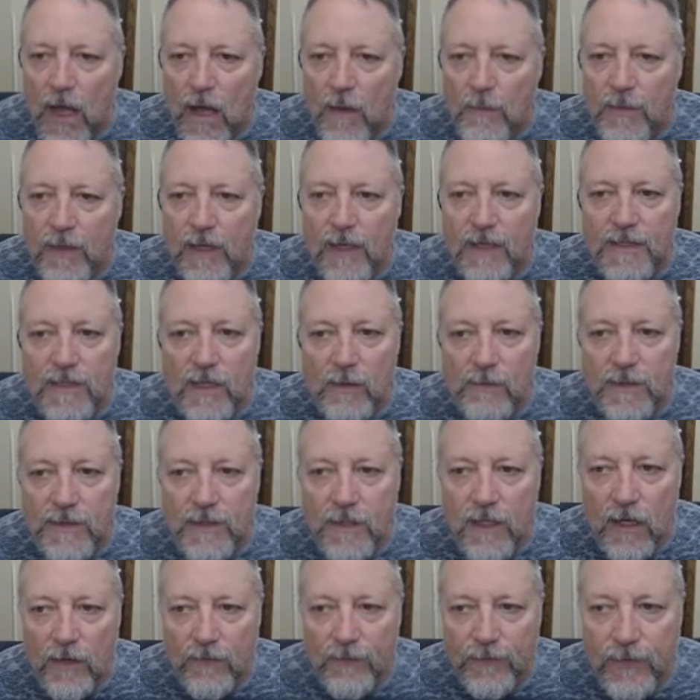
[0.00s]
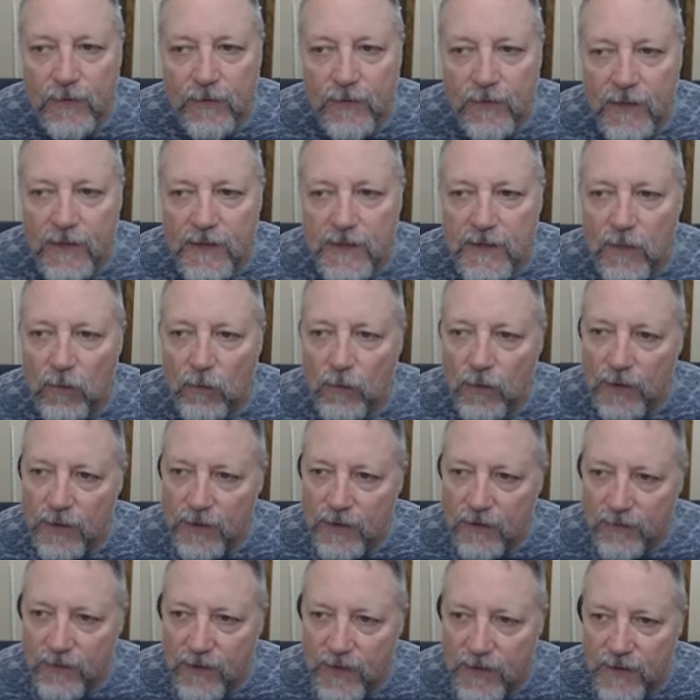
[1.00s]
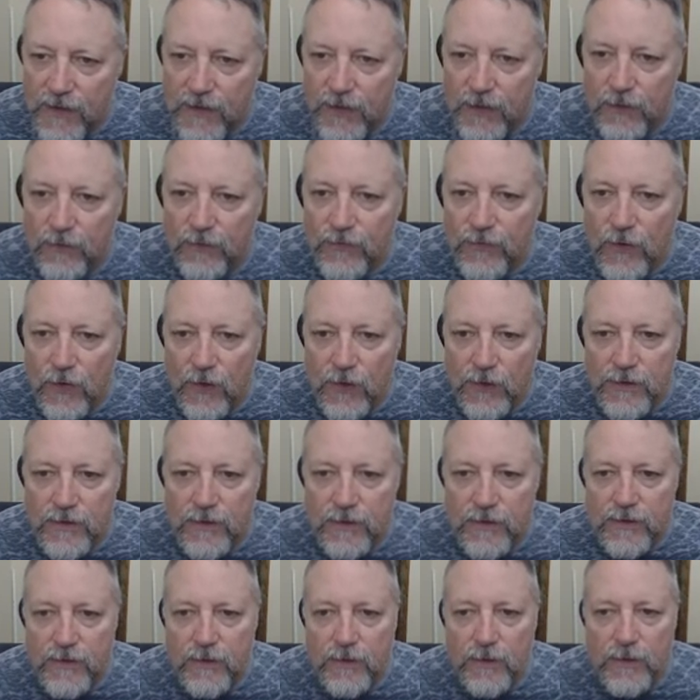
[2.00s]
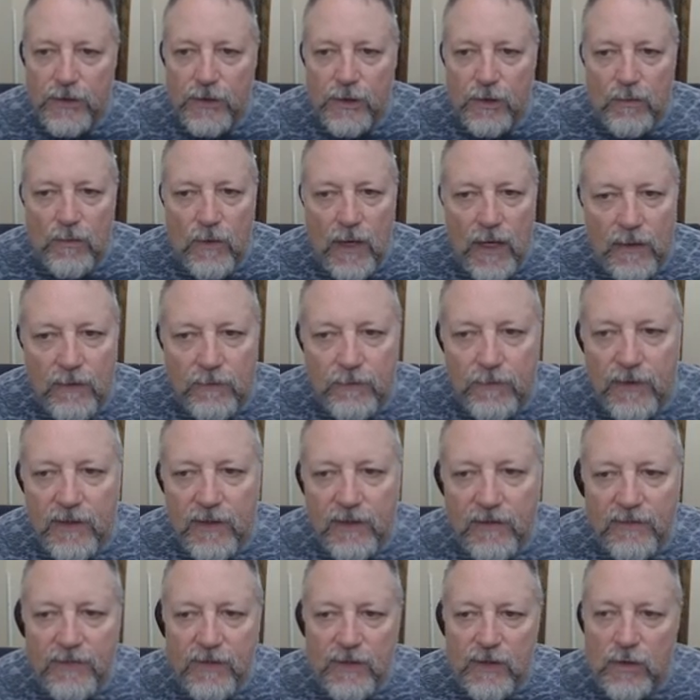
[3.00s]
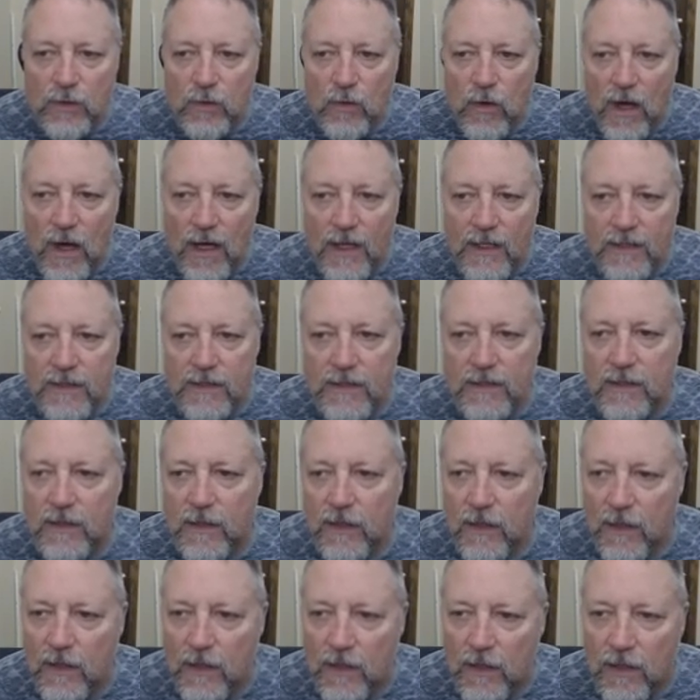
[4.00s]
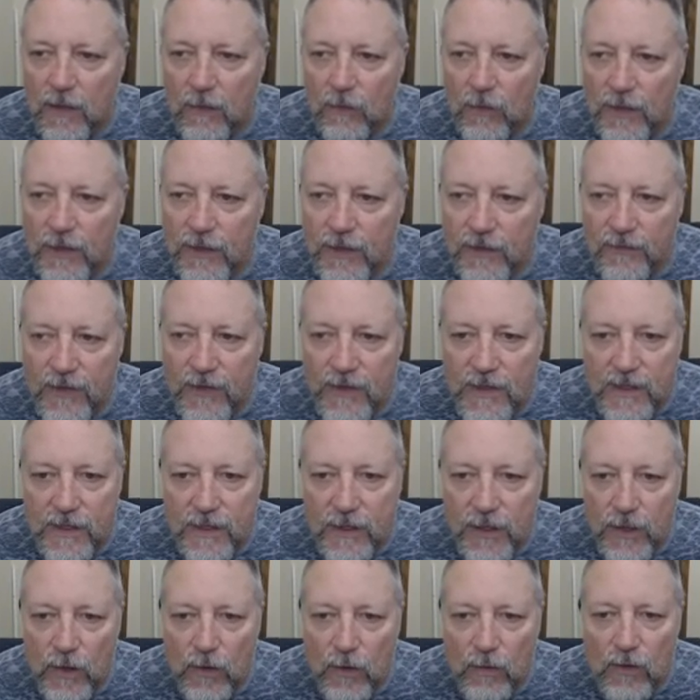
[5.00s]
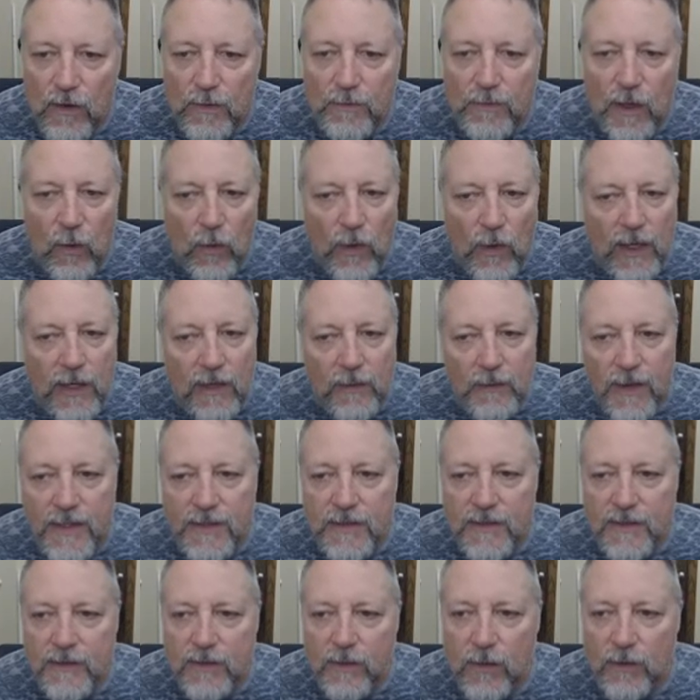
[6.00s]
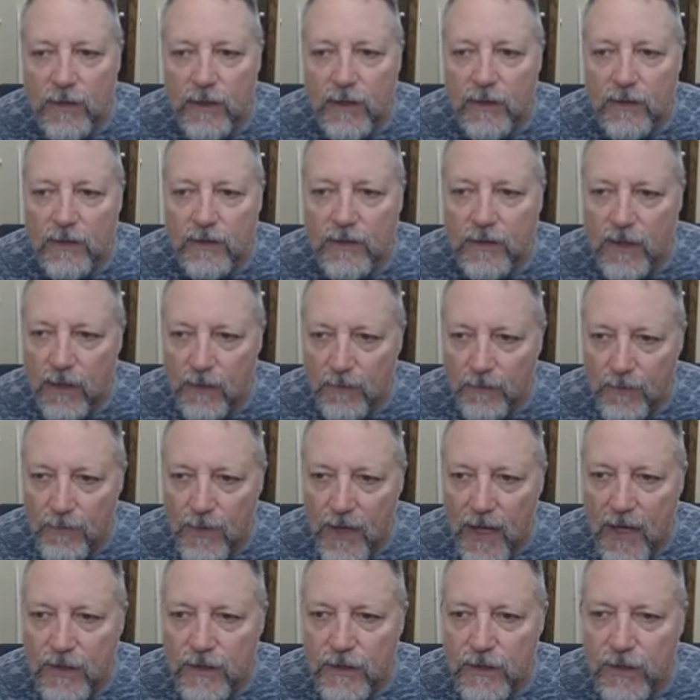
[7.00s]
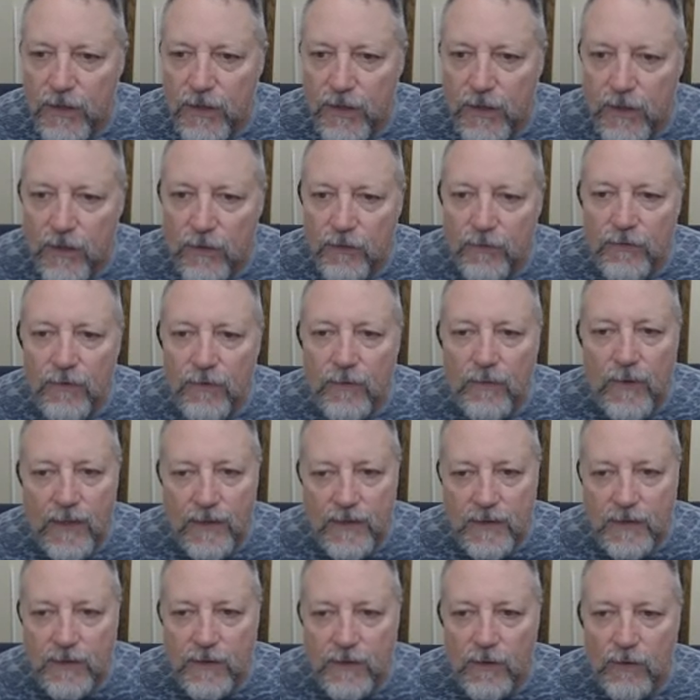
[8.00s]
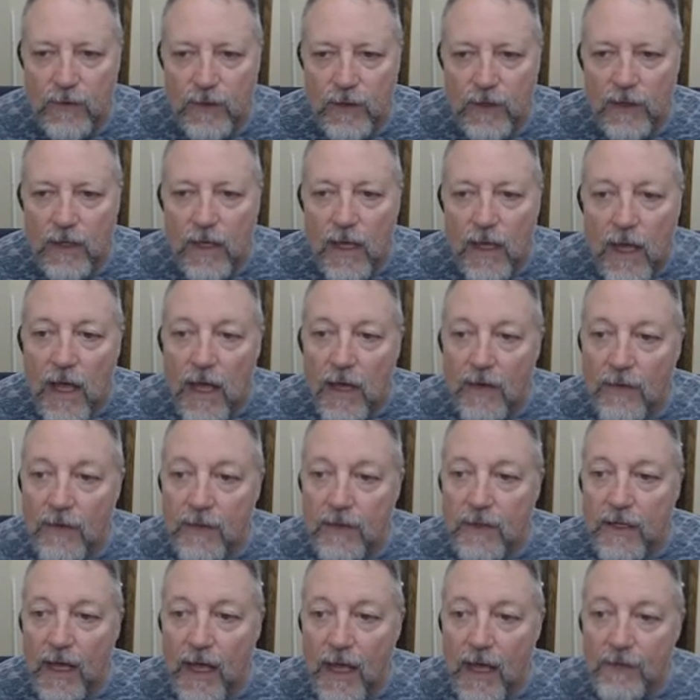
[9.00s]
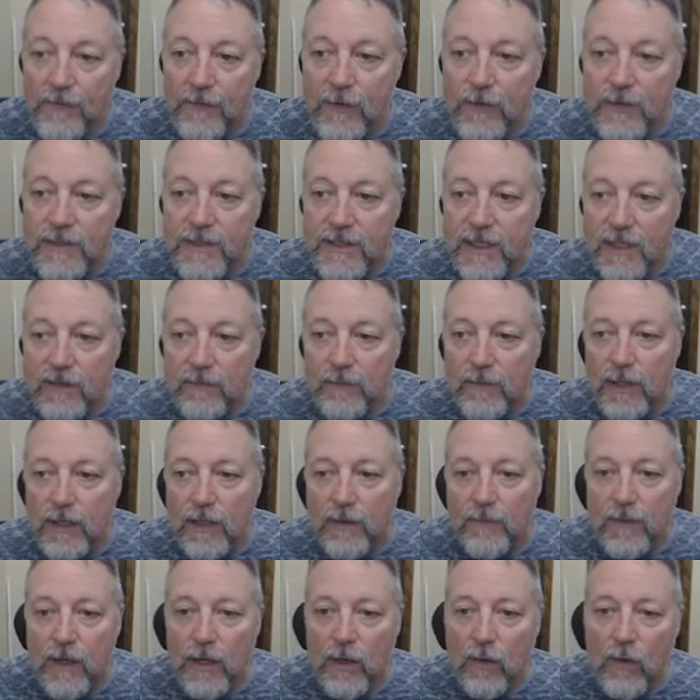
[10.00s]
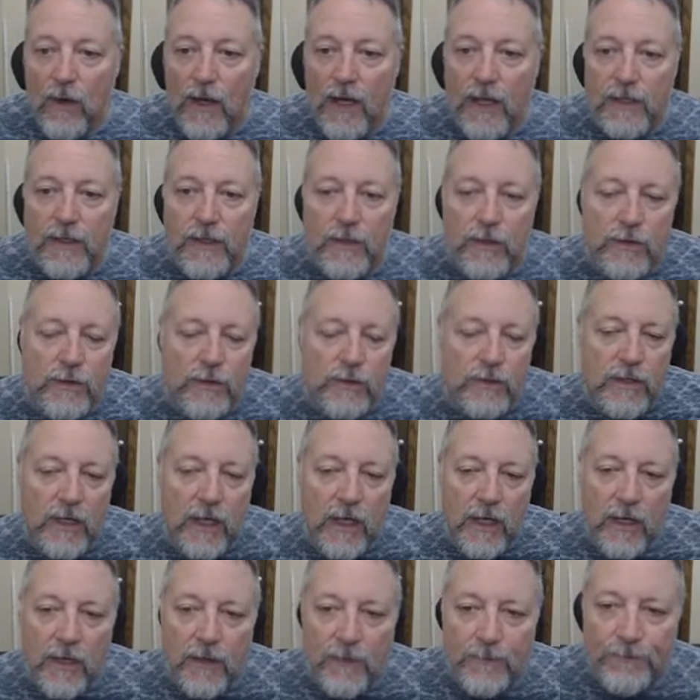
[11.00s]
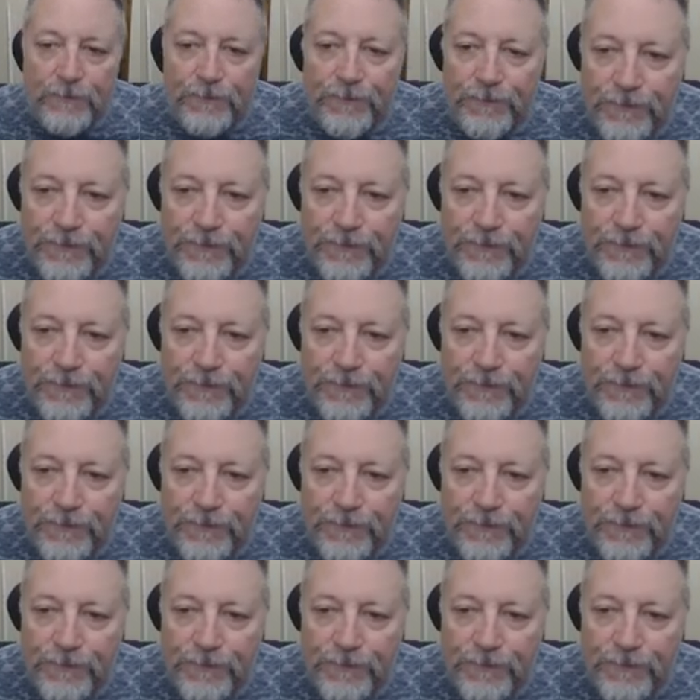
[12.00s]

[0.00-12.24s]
Because I was confident of this, I wanted to visit you first so that you might benefit twice. I wanted to visit you on my way to Macedonia and to come back to you from Macedonia, and then to have you send me on my way to Judea.